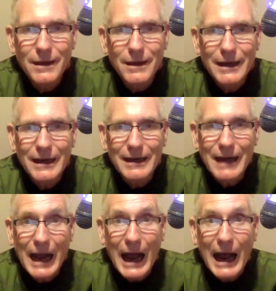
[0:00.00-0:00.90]

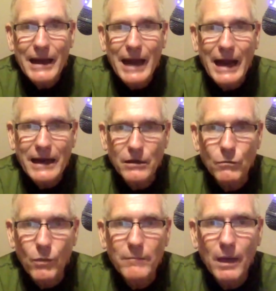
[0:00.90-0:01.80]
I can
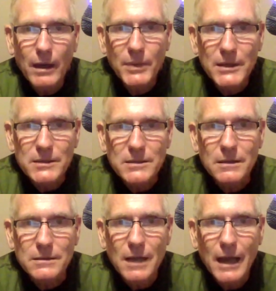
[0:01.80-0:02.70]
run my
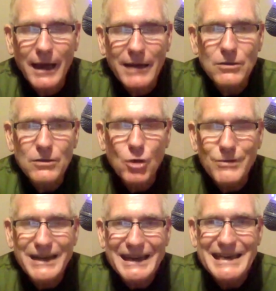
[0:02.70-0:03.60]
business, and I
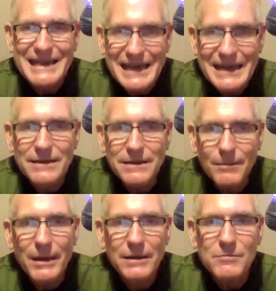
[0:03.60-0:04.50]
don't need
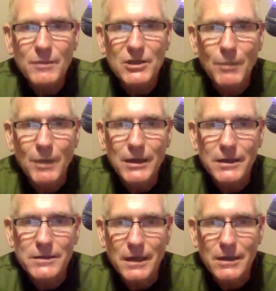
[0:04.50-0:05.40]
to make as much
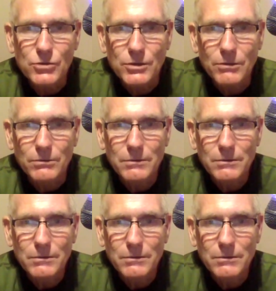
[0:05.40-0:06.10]
money as I used to.